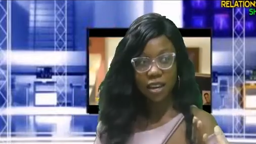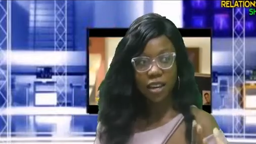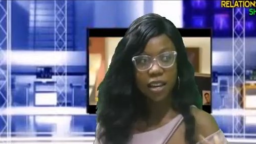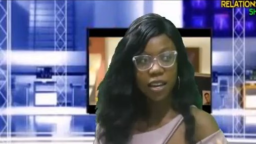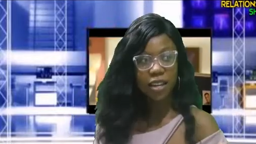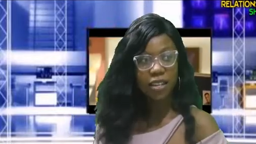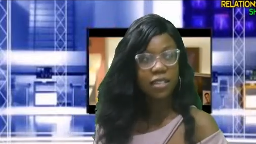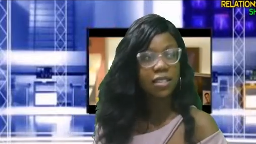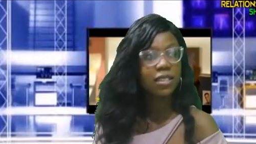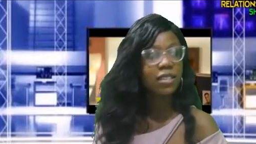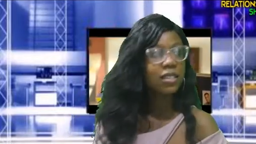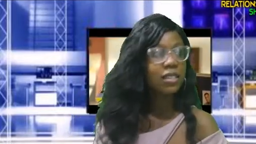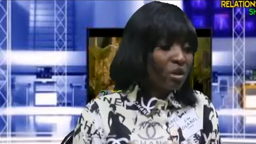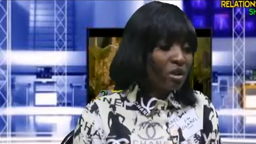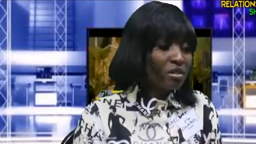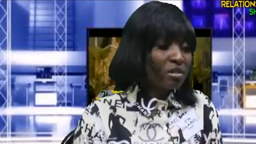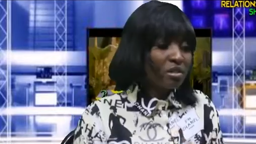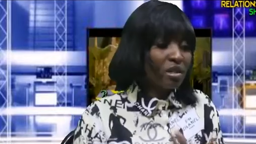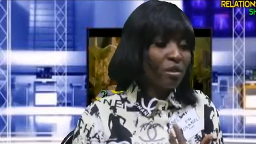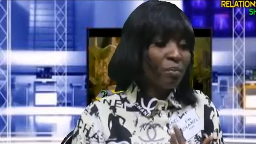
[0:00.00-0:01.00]
It is not
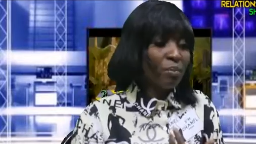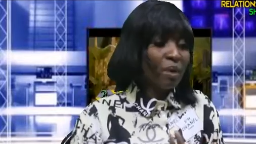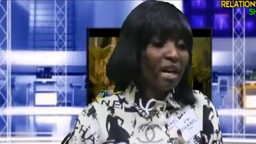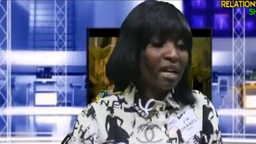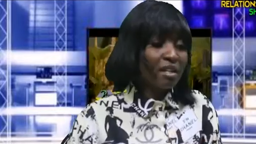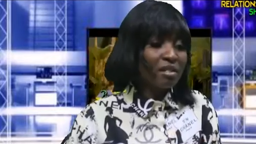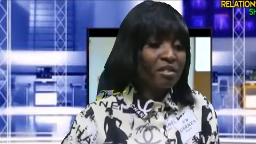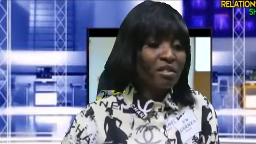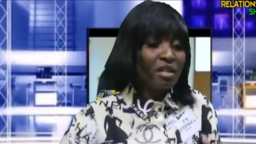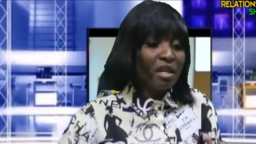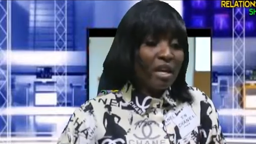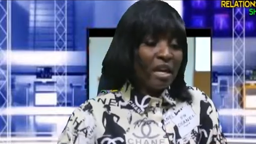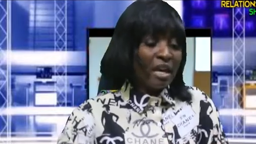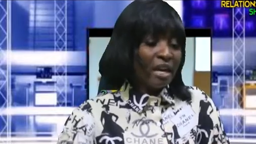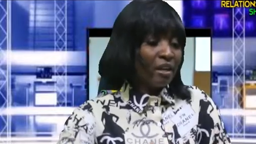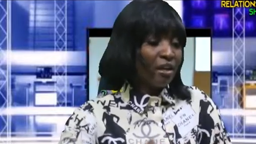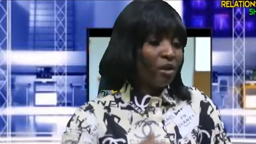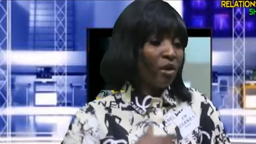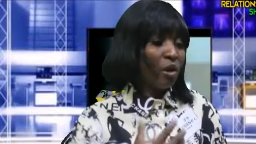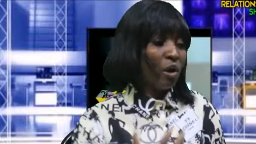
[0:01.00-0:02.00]
just about
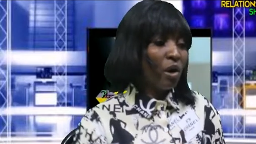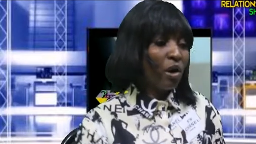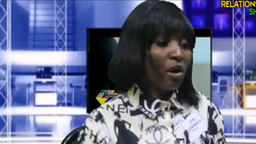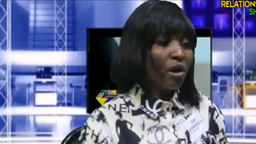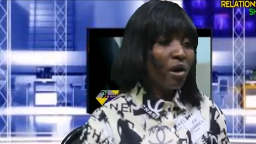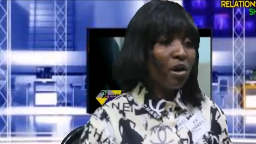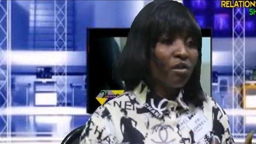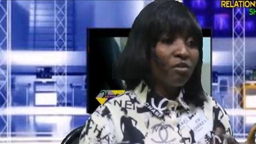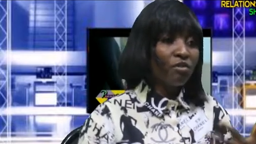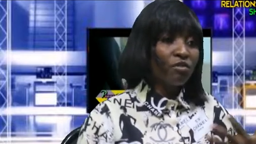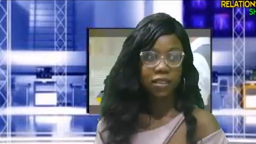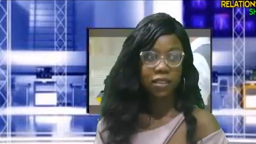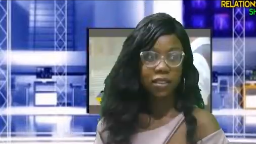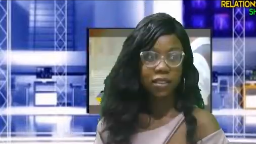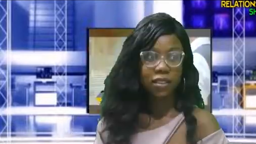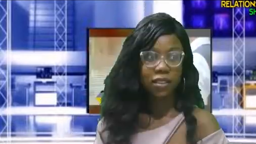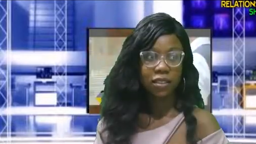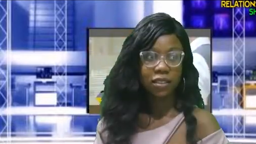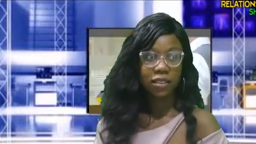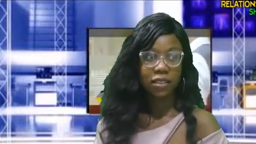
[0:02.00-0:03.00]
love,
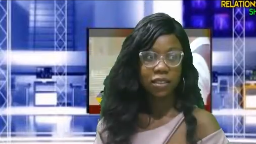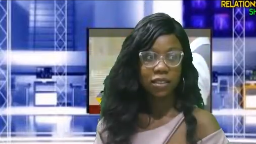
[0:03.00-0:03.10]
this.